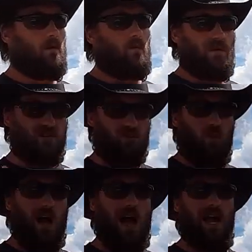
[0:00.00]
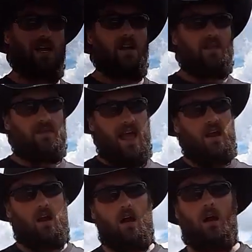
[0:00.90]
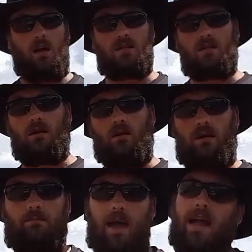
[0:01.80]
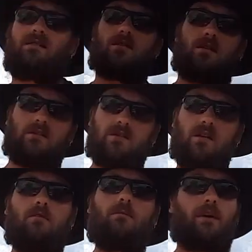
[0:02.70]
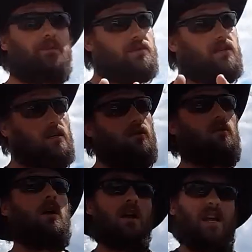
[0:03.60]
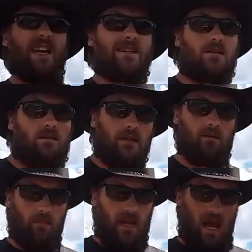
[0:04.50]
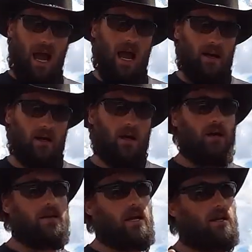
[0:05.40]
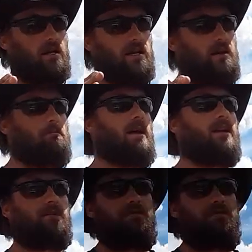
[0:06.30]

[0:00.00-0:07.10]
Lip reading: which is why that cost going back to the consumer, to you, is a little bit higher. Now you're going to get a better